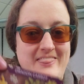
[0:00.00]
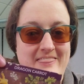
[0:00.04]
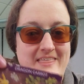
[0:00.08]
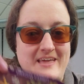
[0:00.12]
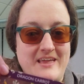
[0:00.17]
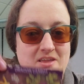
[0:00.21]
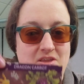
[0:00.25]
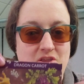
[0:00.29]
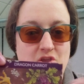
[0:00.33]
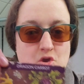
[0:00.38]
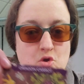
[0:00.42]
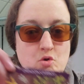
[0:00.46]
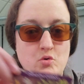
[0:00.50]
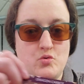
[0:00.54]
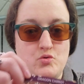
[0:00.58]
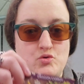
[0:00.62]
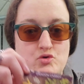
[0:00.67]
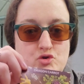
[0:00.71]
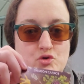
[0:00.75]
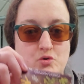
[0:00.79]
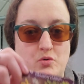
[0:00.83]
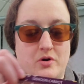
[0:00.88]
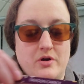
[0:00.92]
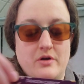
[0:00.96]
Thank you,
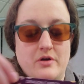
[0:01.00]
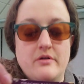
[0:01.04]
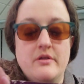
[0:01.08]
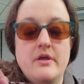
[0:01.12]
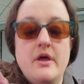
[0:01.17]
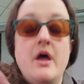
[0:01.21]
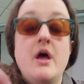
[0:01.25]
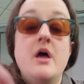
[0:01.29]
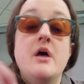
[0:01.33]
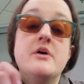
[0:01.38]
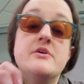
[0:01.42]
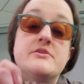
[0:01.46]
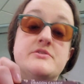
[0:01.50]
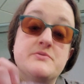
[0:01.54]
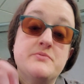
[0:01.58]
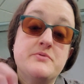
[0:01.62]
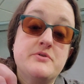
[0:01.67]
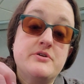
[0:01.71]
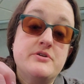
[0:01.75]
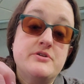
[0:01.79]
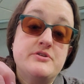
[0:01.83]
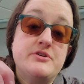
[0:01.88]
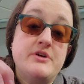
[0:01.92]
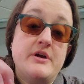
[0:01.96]
squirrel. So we're
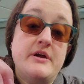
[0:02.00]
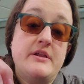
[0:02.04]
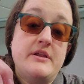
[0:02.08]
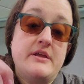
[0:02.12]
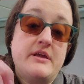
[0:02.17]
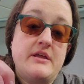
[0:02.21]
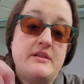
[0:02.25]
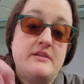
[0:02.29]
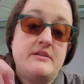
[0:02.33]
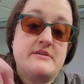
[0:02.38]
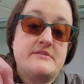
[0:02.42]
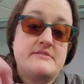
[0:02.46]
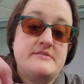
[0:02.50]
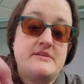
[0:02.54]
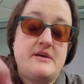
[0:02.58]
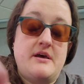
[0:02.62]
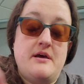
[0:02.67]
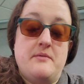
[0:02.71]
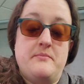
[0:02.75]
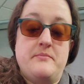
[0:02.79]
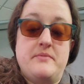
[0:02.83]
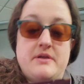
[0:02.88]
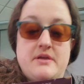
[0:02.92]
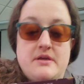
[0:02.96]
going to try it again next
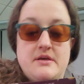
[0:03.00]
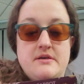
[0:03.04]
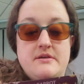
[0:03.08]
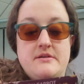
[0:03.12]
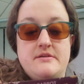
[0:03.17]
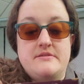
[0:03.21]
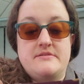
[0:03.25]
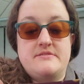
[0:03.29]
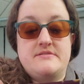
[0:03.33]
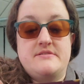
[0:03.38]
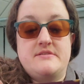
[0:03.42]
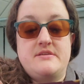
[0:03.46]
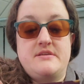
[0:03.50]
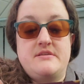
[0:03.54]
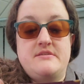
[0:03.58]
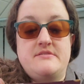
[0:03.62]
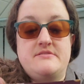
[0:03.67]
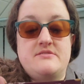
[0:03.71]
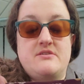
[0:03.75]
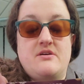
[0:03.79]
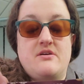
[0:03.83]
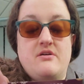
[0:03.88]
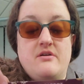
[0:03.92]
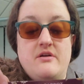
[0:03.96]
time, because
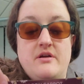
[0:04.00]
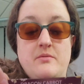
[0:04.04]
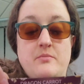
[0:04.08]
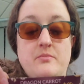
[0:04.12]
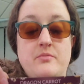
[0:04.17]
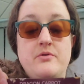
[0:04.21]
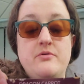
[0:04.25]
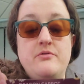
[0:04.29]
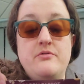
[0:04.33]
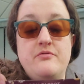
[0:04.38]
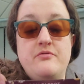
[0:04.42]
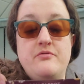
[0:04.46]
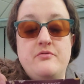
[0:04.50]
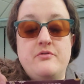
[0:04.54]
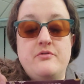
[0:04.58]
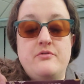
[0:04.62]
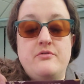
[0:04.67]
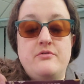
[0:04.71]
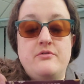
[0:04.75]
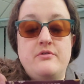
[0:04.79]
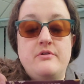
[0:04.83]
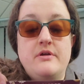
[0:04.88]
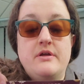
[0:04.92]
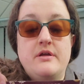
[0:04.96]
these are a
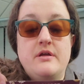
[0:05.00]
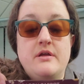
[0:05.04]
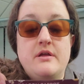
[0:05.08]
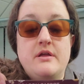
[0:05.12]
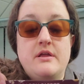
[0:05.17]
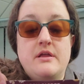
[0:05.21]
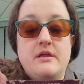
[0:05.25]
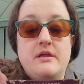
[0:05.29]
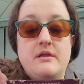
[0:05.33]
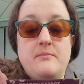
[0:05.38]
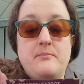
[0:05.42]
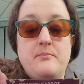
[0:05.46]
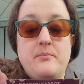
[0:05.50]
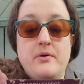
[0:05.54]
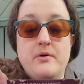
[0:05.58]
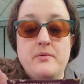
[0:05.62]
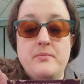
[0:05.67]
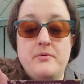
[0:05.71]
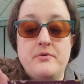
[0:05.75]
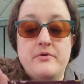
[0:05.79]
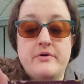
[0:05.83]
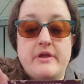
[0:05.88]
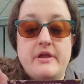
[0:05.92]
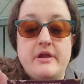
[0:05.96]
beautiful
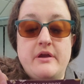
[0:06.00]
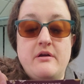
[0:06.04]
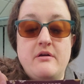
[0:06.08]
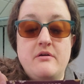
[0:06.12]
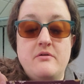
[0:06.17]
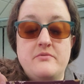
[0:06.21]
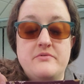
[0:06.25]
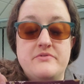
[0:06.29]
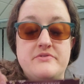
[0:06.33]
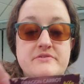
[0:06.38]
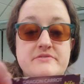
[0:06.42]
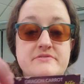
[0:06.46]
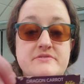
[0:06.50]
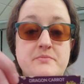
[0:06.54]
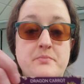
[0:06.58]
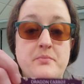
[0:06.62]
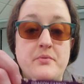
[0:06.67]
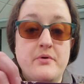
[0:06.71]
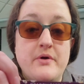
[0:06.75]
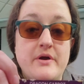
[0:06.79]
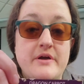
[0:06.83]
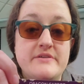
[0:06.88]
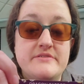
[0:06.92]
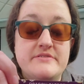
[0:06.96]
purple carrot with a
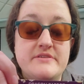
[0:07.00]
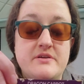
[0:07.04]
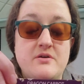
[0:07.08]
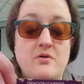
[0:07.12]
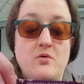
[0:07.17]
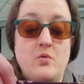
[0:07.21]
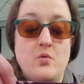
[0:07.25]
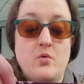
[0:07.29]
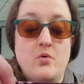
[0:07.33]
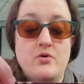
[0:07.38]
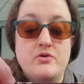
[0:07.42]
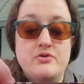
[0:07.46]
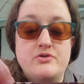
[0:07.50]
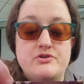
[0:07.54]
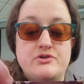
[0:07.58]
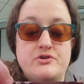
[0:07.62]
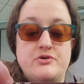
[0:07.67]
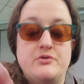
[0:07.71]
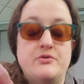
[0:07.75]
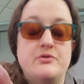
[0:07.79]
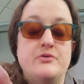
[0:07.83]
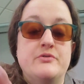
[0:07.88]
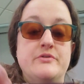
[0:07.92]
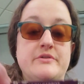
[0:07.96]
surprising orange
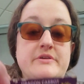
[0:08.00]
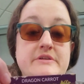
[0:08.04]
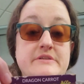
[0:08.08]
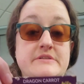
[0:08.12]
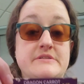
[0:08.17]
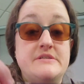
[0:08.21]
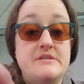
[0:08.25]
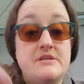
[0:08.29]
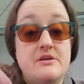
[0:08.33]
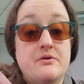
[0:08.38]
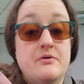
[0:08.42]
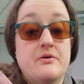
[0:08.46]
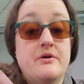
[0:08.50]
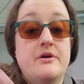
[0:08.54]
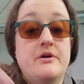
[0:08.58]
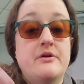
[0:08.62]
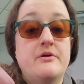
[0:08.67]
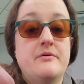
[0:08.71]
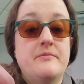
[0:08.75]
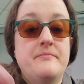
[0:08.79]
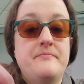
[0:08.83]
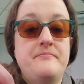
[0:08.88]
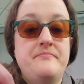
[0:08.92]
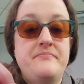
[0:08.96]
gold
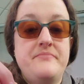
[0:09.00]
interior.